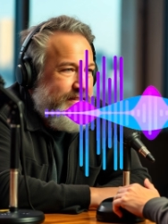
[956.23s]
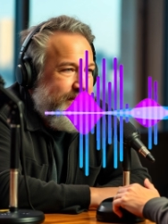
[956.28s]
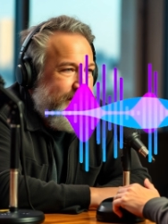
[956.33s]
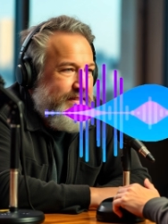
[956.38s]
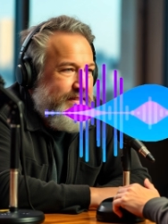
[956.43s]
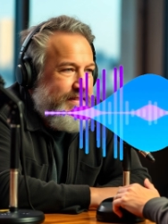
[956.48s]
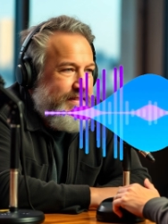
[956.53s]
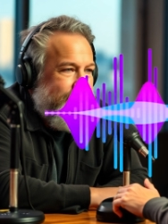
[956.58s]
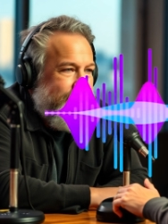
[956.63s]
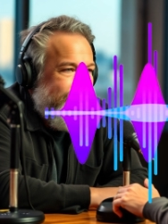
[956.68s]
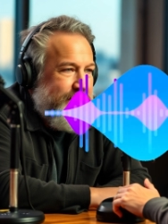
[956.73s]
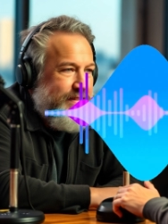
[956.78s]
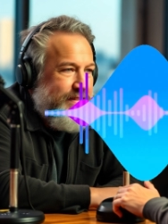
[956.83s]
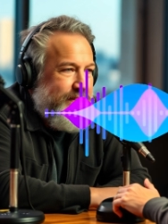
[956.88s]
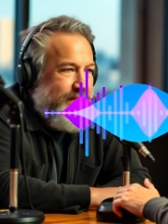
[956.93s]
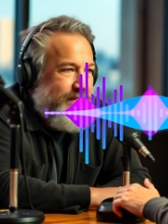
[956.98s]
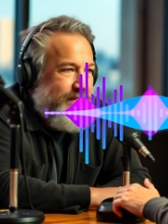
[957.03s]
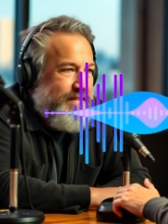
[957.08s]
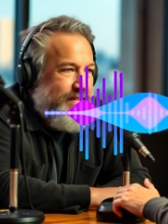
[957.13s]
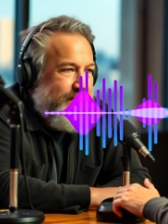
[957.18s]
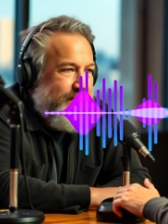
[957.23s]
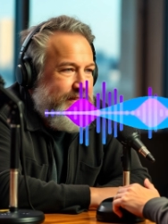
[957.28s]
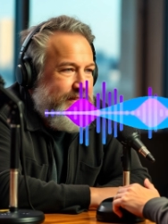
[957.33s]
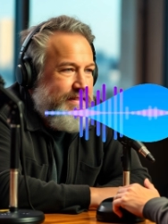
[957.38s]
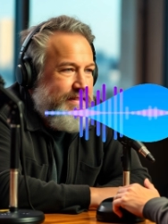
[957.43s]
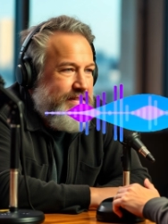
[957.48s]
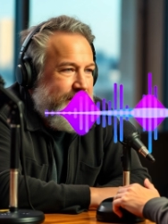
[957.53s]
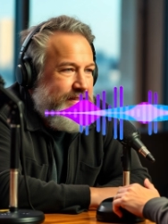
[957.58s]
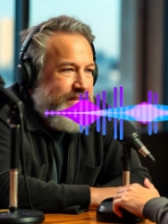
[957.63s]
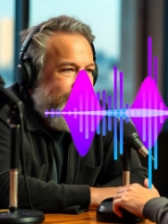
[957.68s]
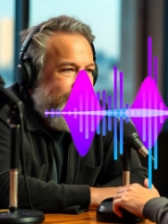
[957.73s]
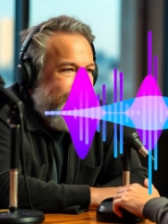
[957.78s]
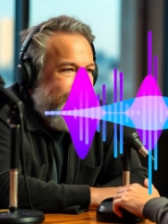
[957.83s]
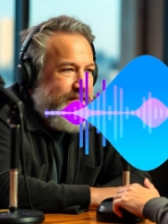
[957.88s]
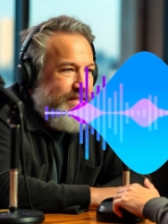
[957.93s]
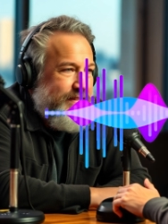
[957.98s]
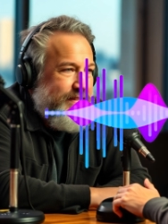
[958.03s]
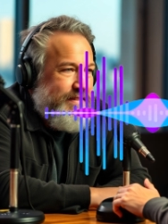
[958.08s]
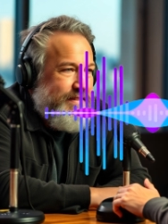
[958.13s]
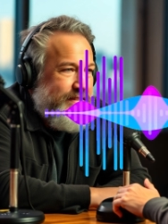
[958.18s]
And it makes you think like maybe we need to
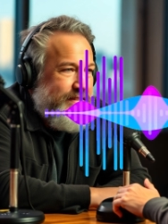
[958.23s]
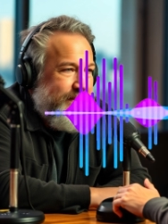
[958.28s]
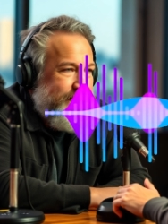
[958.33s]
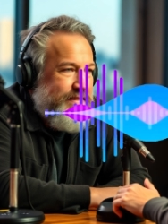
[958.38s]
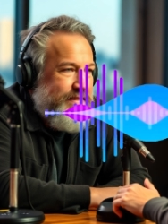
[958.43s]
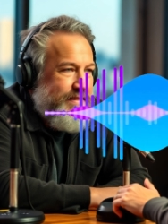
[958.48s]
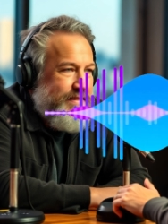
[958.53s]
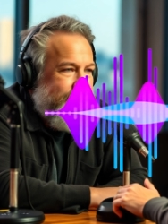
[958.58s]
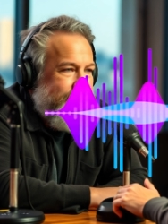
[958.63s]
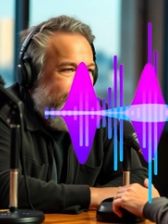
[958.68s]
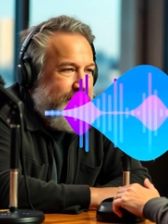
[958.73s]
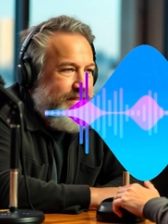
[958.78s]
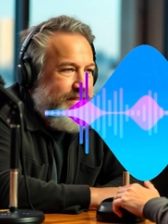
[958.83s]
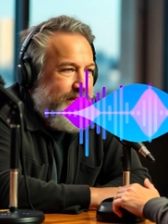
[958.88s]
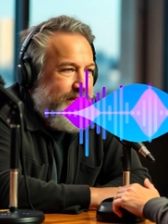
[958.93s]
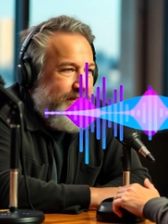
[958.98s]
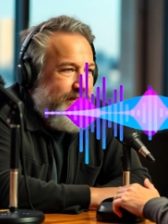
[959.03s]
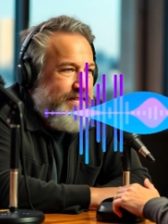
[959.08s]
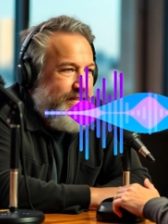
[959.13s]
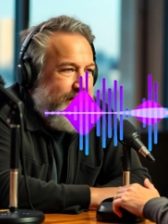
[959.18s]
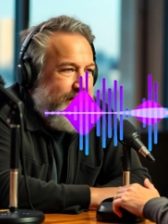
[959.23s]
be a little more, a